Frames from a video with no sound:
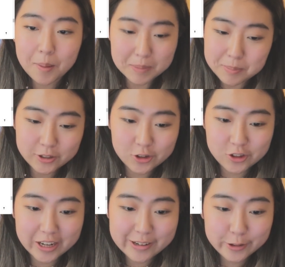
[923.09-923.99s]
Maybe I should
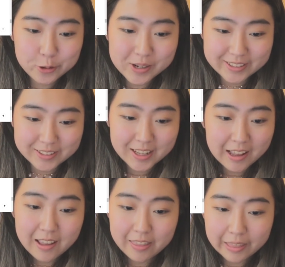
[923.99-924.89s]
just take another quiz.
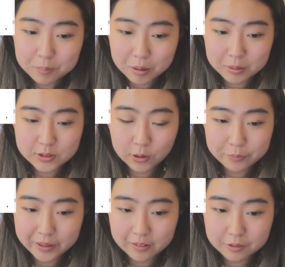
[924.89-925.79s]
That'd probably
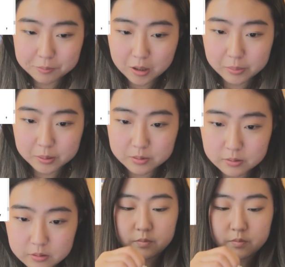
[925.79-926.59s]
solve my life problems.